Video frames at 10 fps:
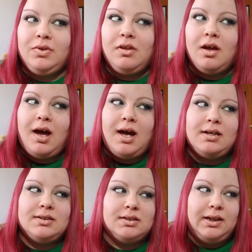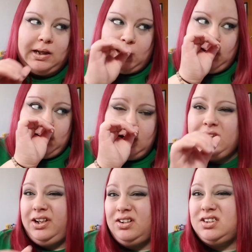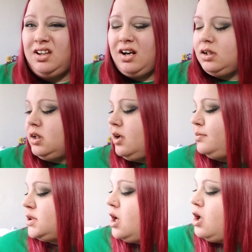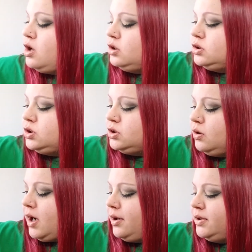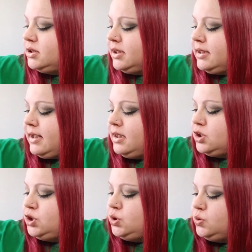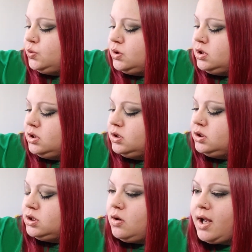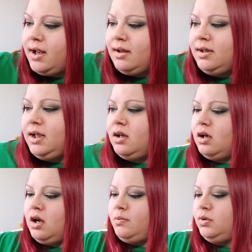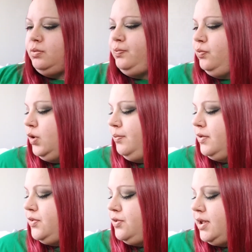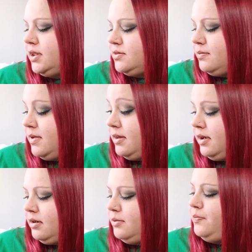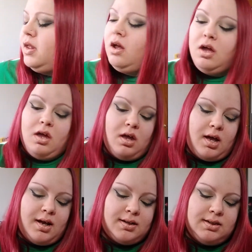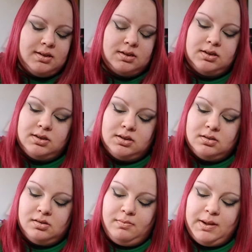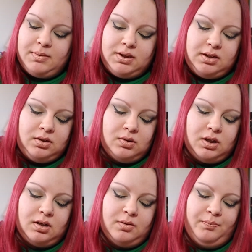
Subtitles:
has like clearance a lot of the times, so I always look at that too. So I got like a few things from there. I got this Maybelline New York